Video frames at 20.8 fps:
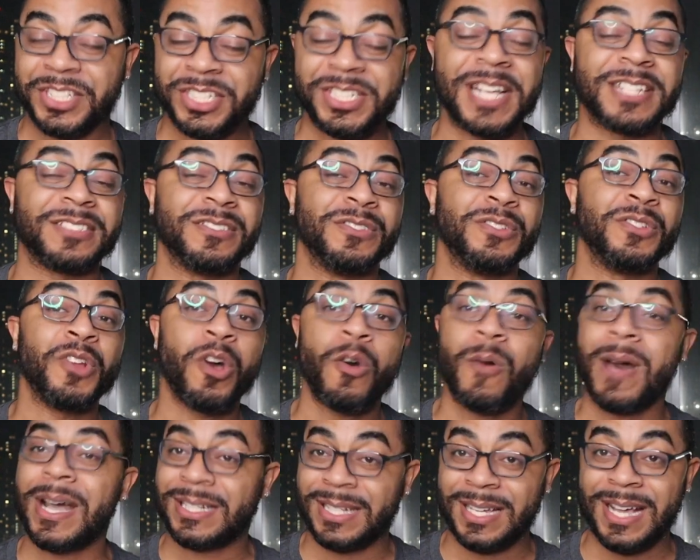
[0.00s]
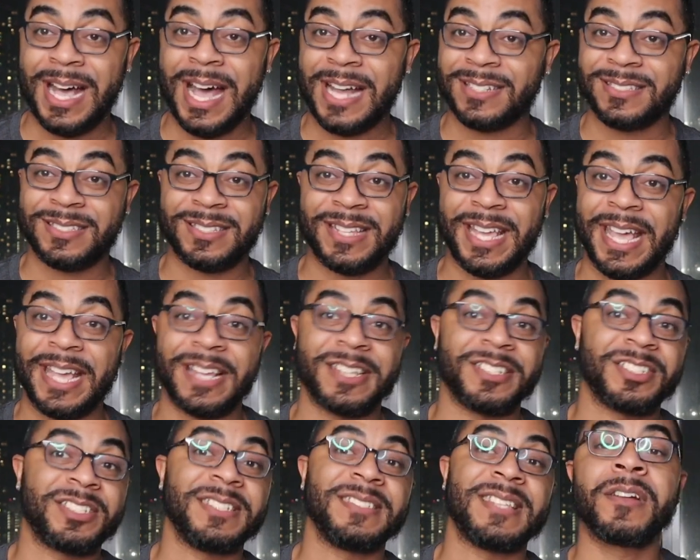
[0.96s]
She has no idea how to skate,
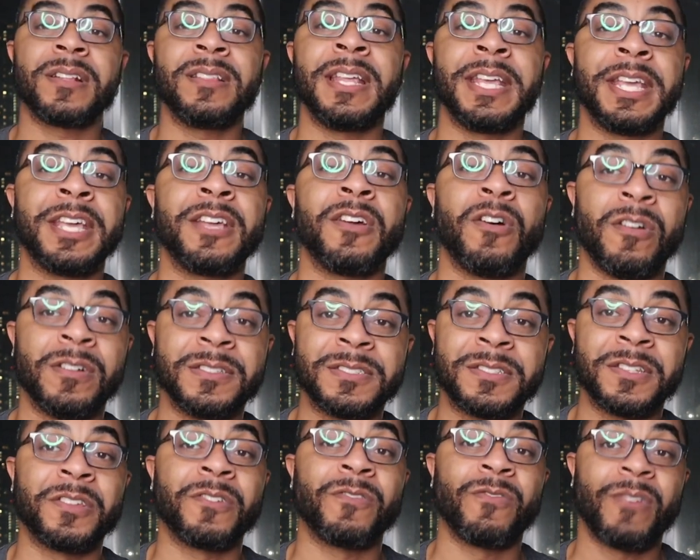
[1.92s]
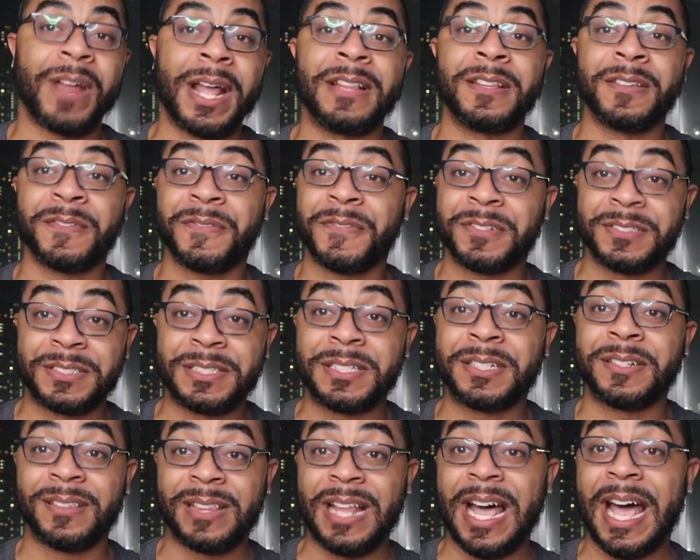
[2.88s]
and she's clinging onto the railing for
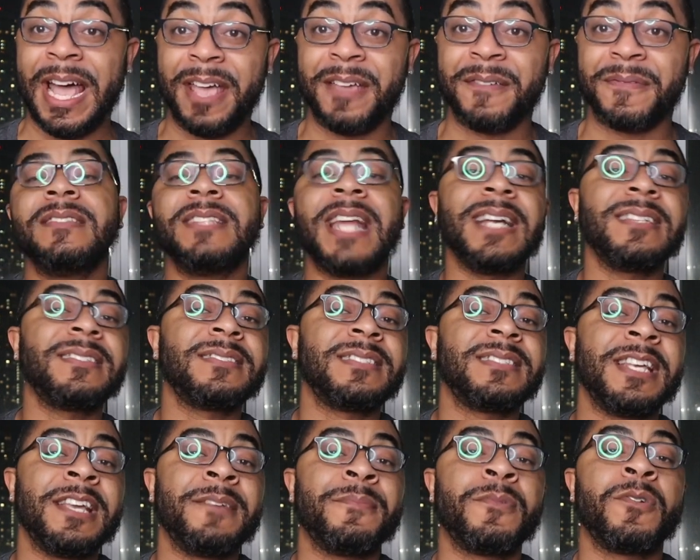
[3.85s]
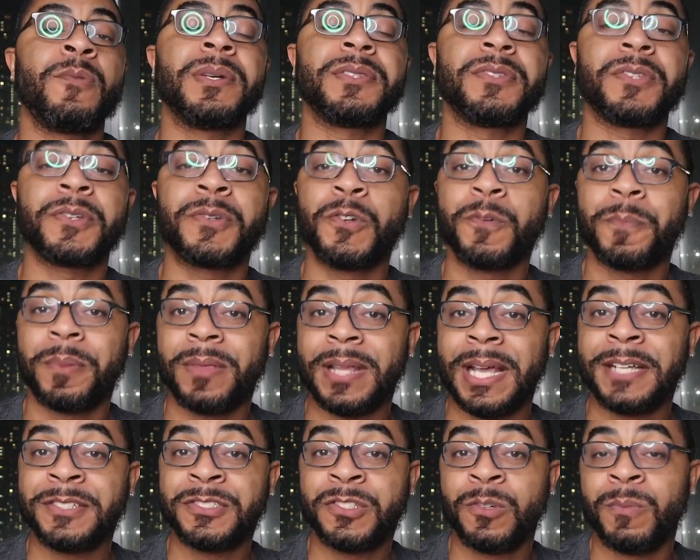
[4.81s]
dear life. Next scene, we're with the group of
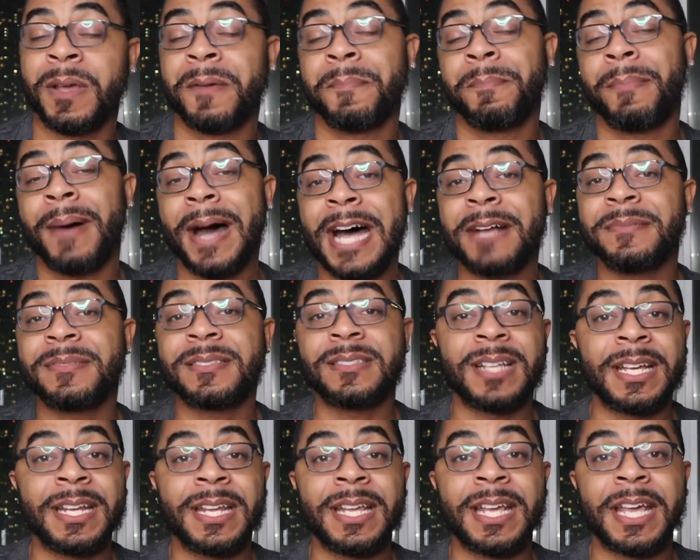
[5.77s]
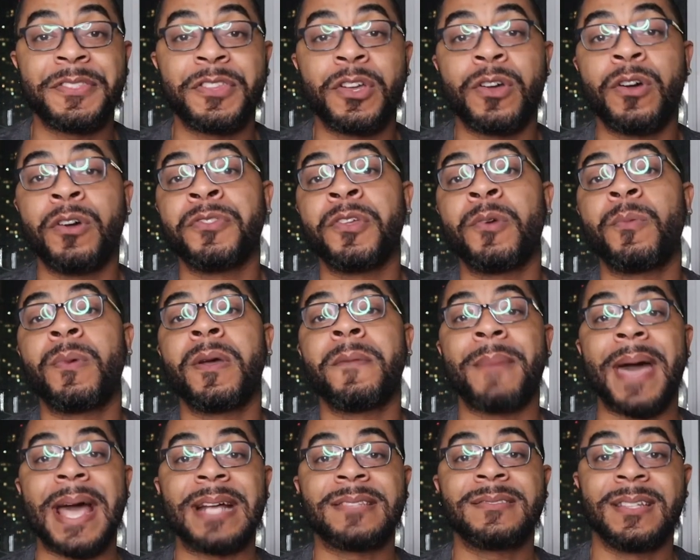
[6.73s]
ladies who went bobsledding, and they're on their way
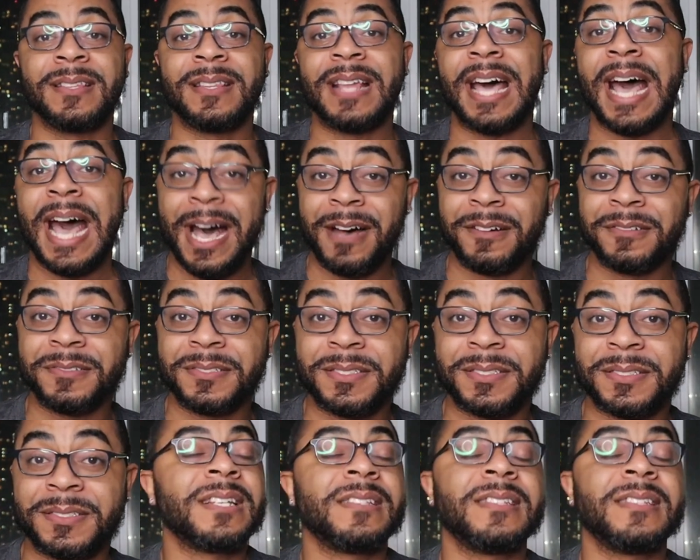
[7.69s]
back to the house.